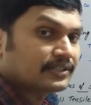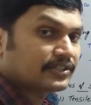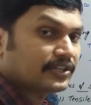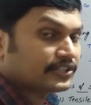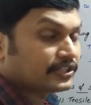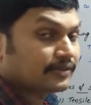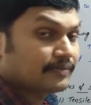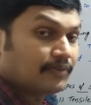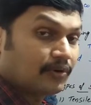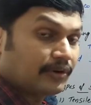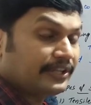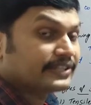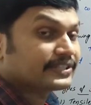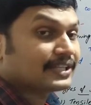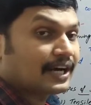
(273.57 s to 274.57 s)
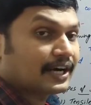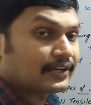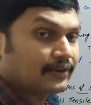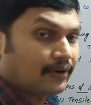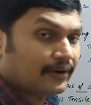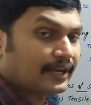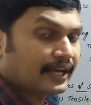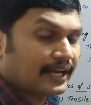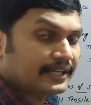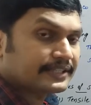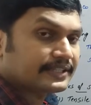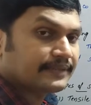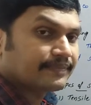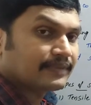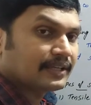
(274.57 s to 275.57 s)
Such bodies are known
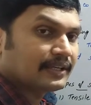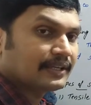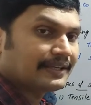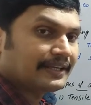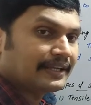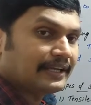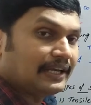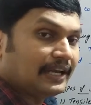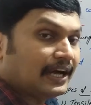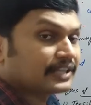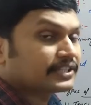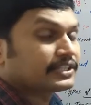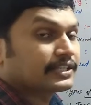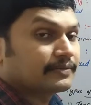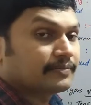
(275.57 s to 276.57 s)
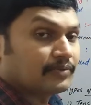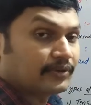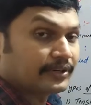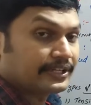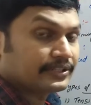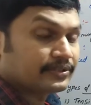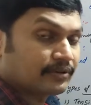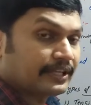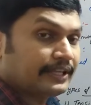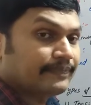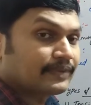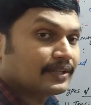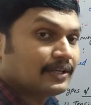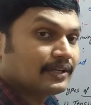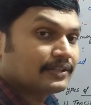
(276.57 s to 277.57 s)
as
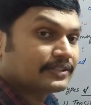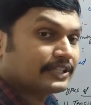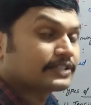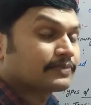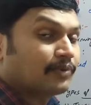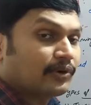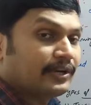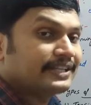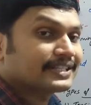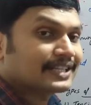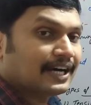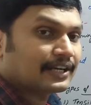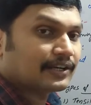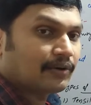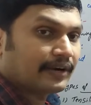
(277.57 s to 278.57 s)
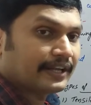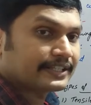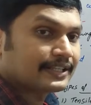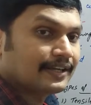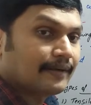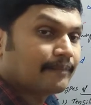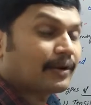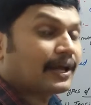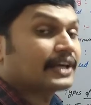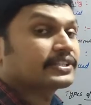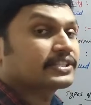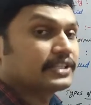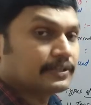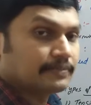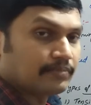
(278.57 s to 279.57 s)
such bodies are known as
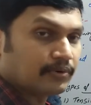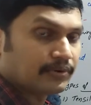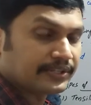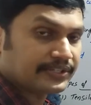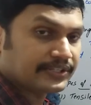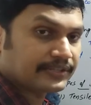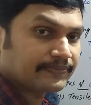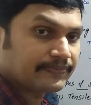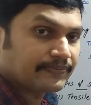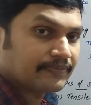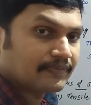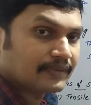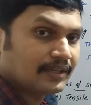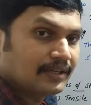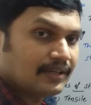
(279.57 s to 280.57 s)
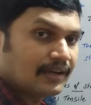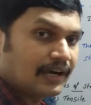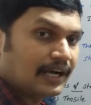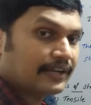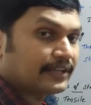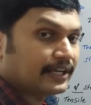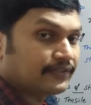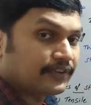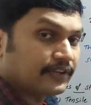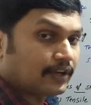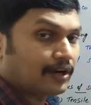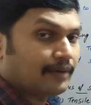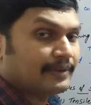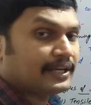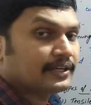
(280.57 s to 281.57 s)
plastic bodies, and that
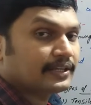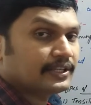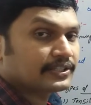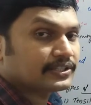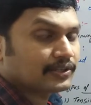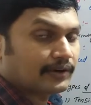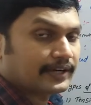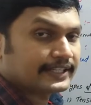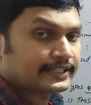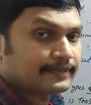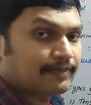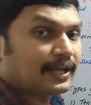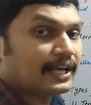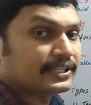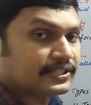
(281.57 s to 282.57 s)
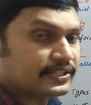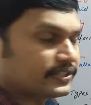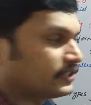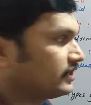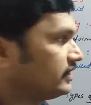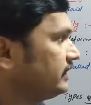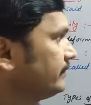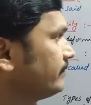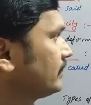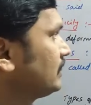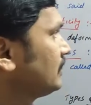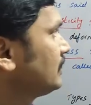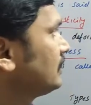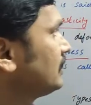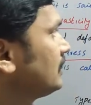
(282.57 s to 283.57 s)
phenomenon is known as plasticity.
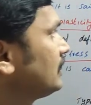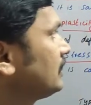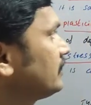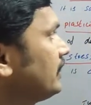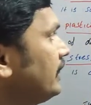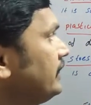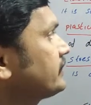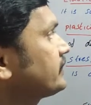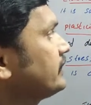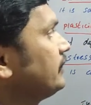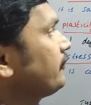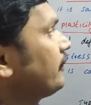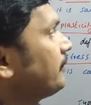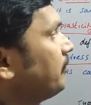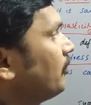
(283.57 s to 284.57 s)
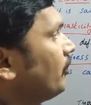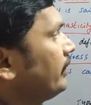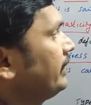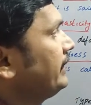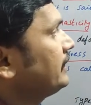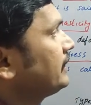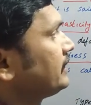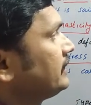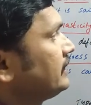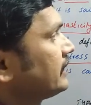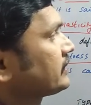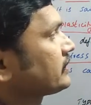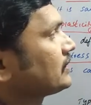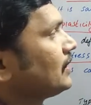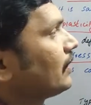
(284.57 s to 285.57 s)
That is, if a body
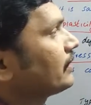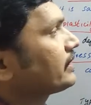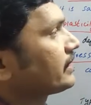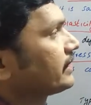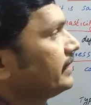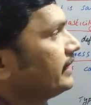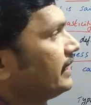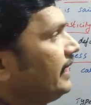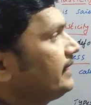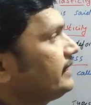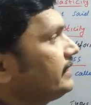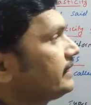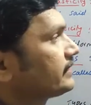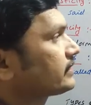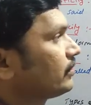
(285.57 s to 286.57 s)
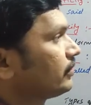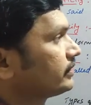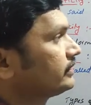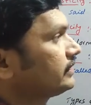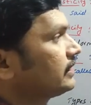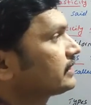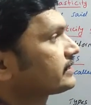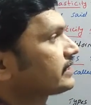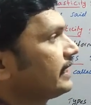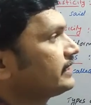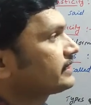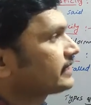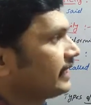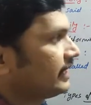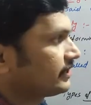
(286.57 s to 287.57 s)
does not regain its original
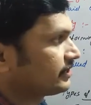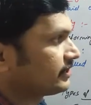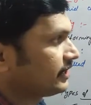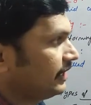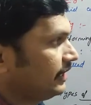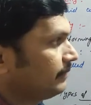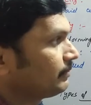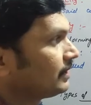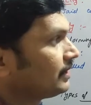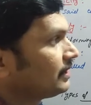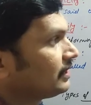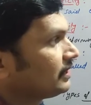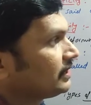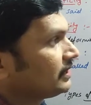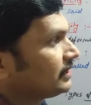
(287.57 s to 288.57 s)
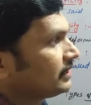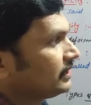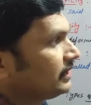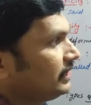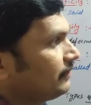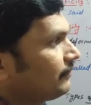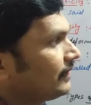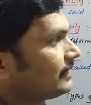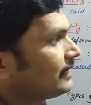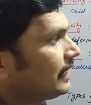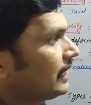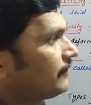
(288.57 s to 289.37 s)
size and shape even